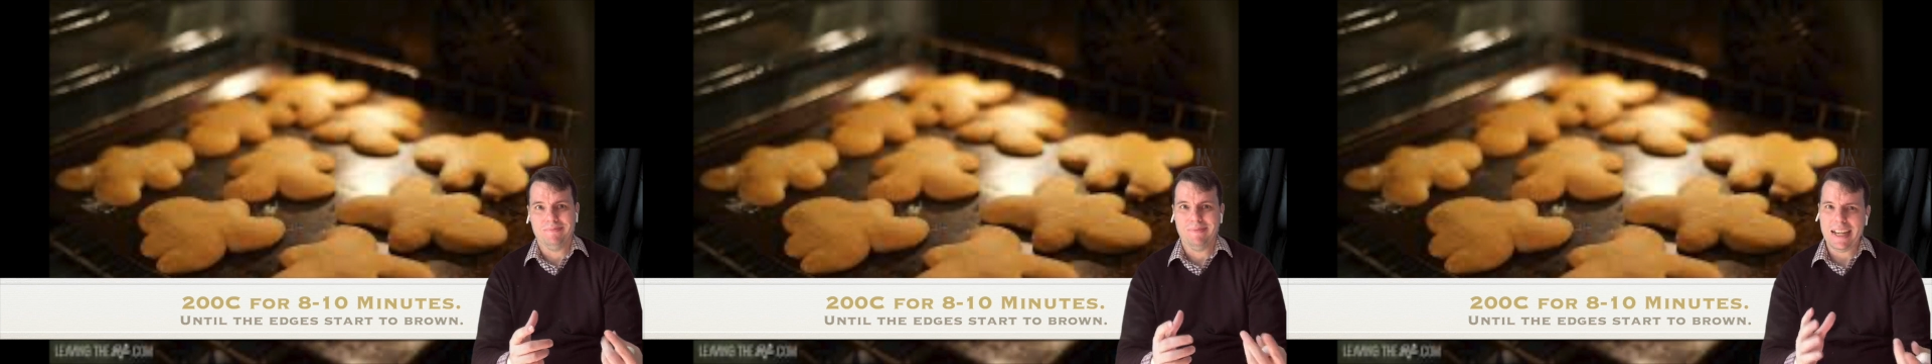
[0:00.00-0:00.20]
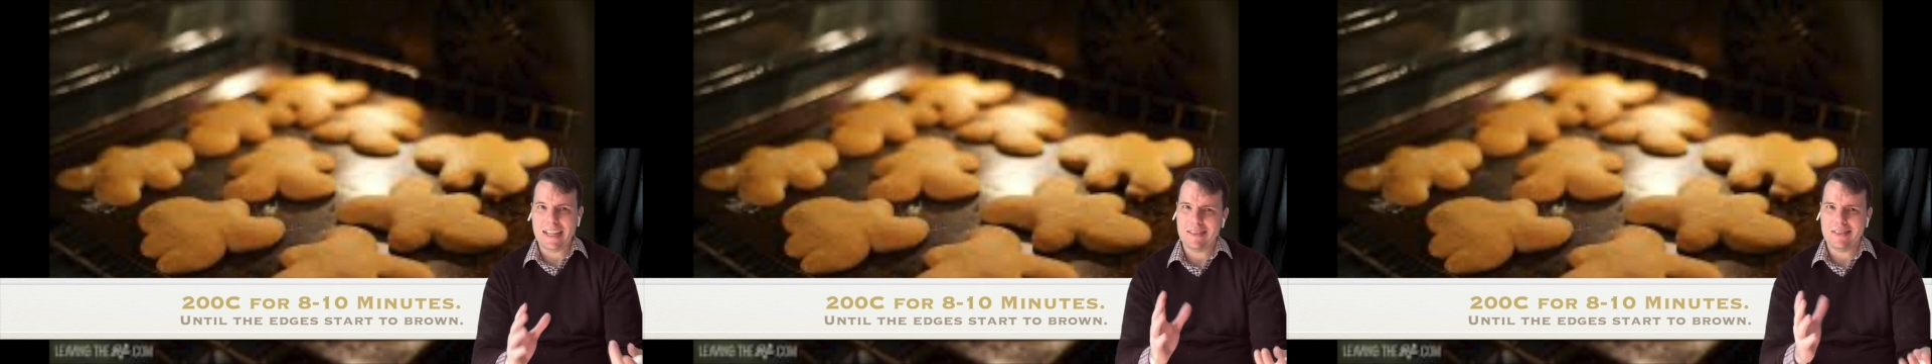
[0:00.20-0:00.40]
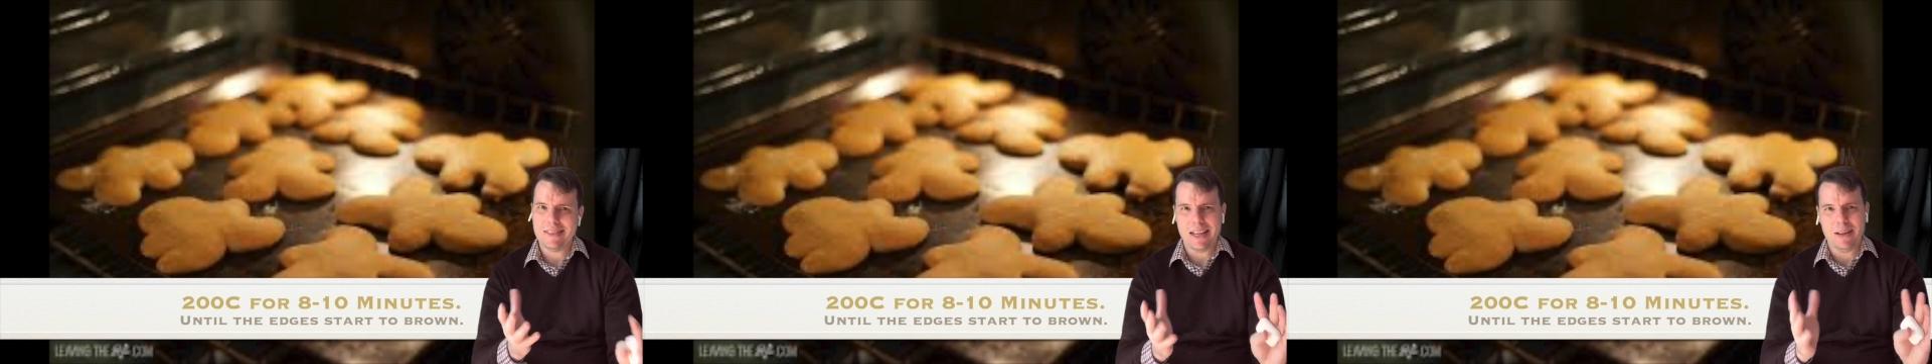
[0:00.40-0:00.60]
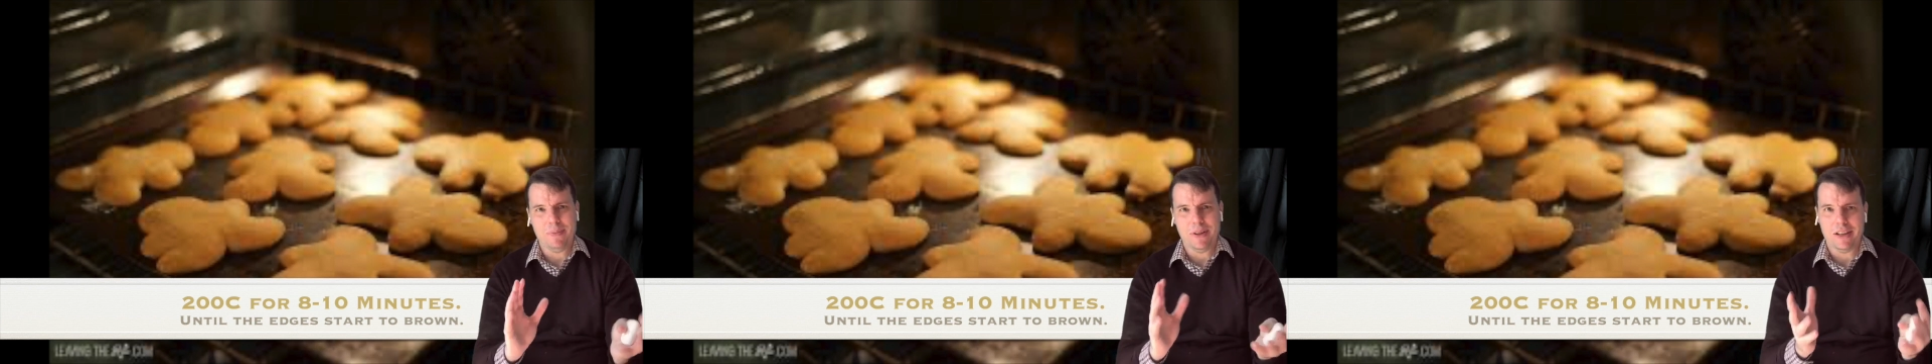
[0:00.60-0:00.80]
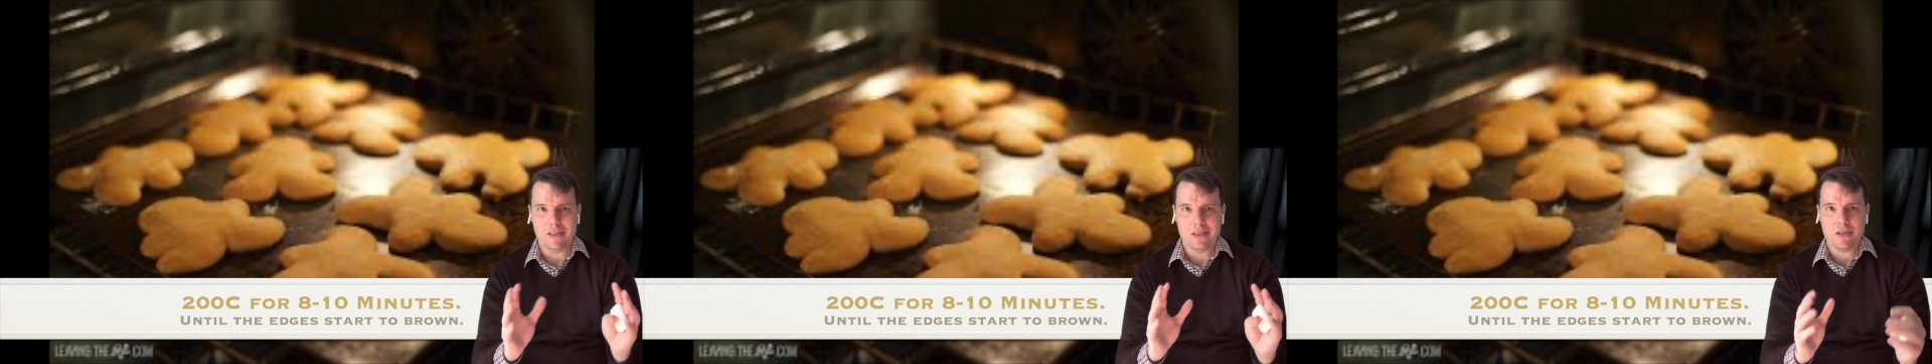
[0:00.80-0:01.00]
8 to 10
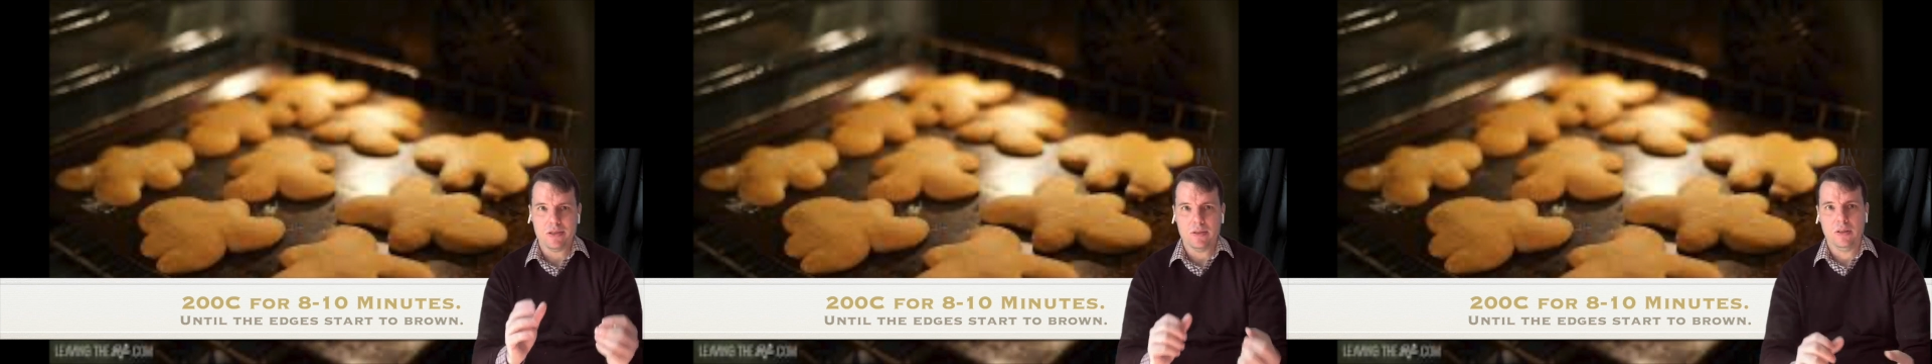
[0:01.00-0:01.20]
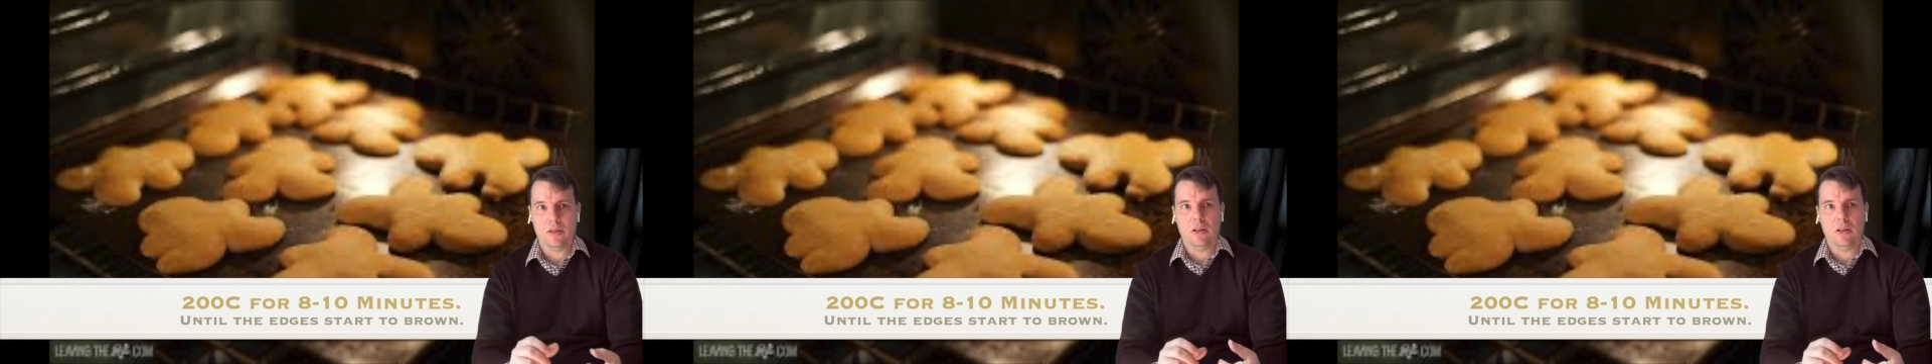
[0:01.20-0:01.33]
minutes.